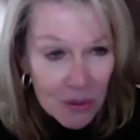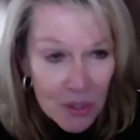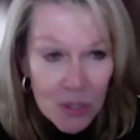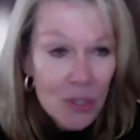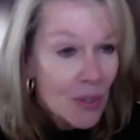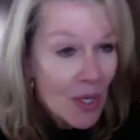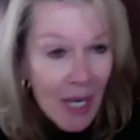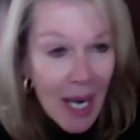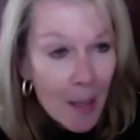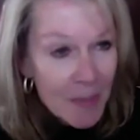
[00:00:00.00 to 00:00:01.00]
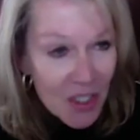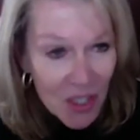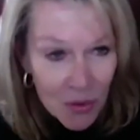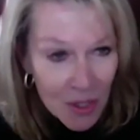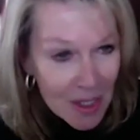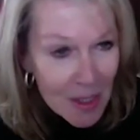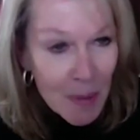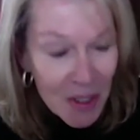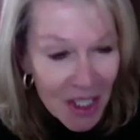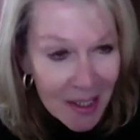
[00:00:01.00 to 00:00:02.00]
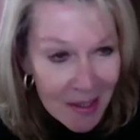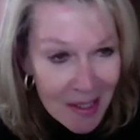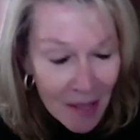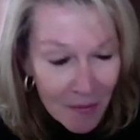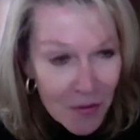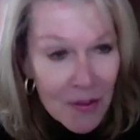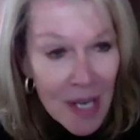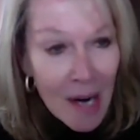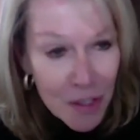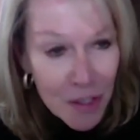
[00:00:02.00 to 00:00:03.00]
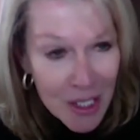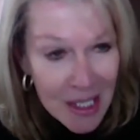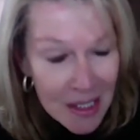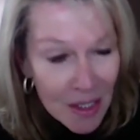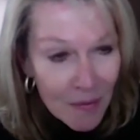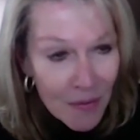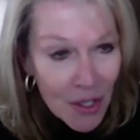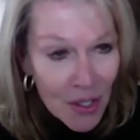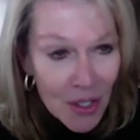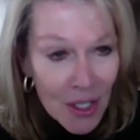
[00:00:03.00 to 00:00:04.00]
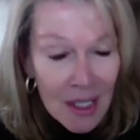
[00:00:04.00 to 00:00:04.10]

to do their capstone experience after the end of their